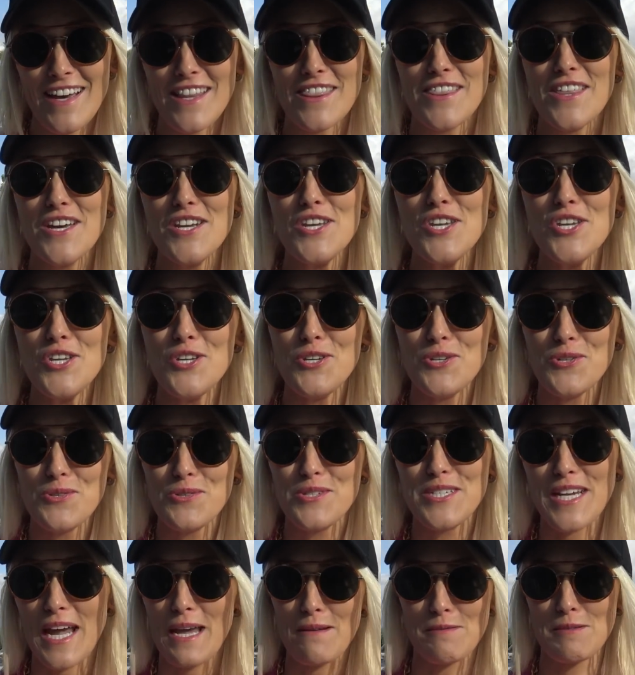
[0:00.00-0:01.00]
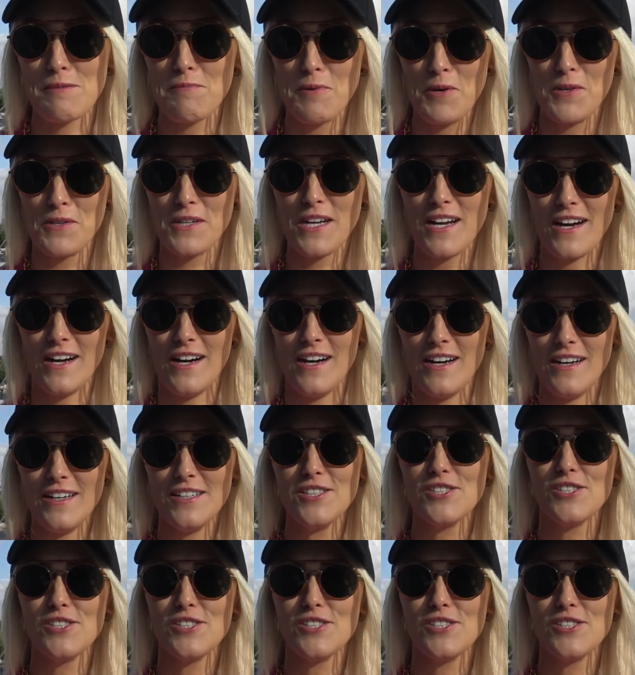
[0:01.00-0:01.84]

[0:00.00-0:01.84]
The new James Bond car.